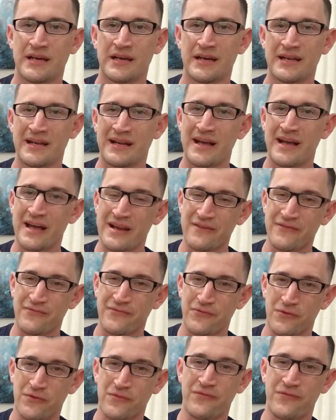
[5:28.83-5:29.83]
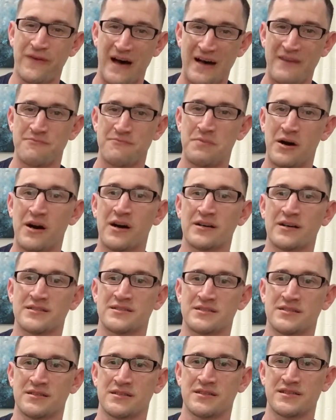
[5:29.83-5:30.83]
and I got it for
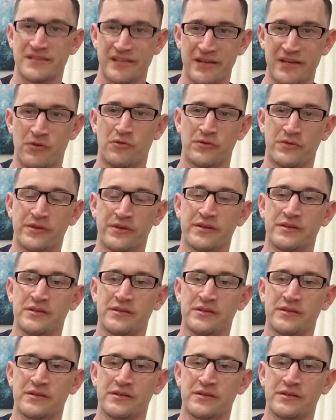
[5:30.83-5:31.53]
$5 sealed.